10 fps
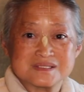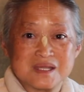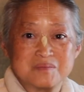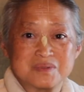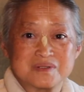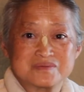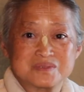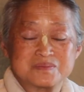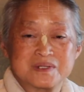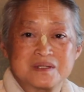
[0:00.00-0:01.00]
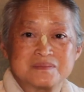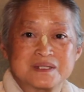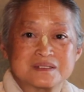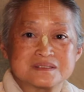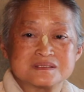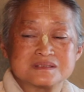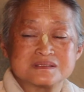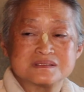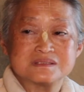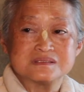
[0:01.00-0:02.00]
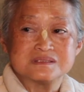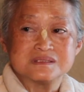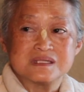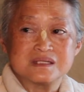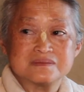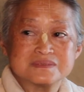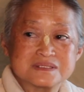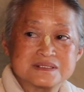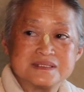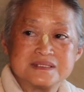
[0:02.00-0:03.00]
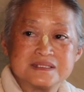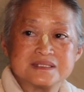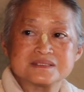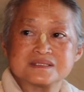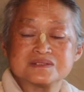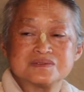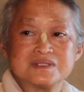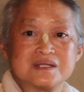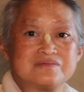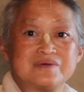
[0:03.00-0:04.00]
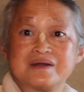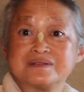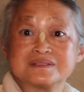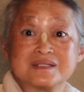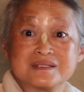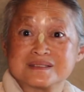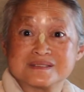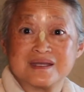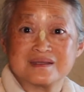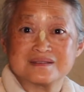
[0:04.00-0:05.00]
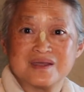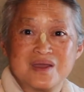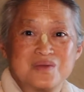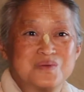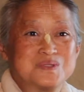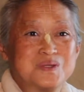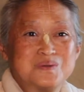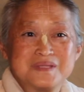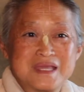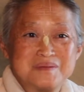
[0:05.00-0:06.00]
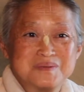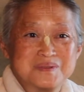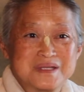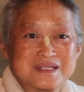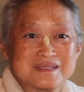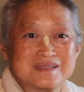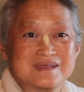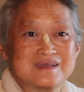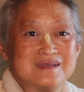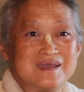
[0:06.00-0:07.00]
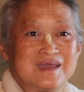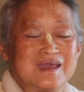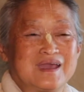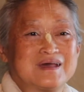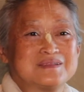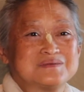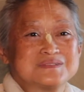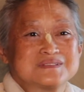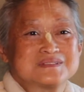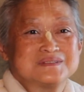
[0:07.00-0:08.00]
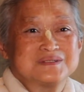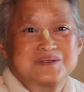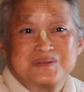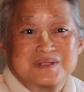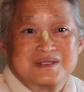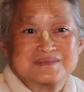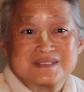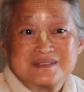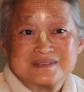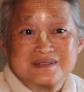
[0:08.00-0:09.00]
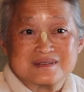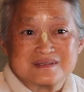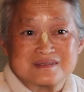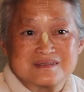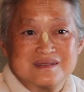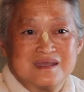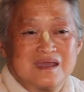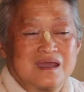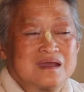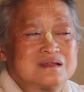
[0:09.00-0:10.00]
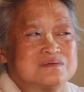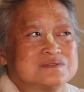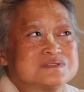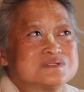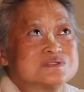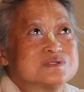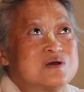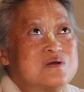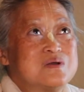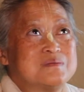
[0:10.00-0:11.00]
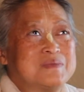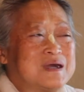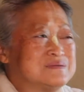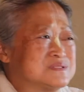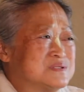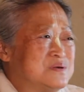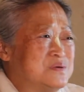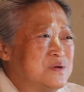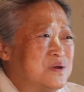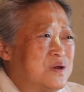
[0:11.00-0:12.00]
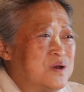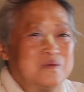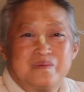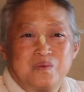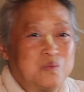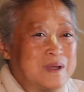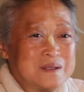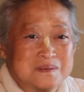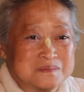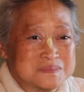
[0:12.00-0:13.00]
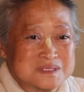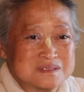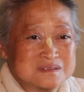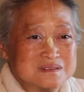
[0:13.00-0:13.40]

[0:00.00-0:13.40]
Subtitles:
temple of Tripura Maharaj, and I was cleaning, etc., and I found a cassette with no label or anything, and there was this Gurudev's kirtan. And it was so, I was so overwhelmed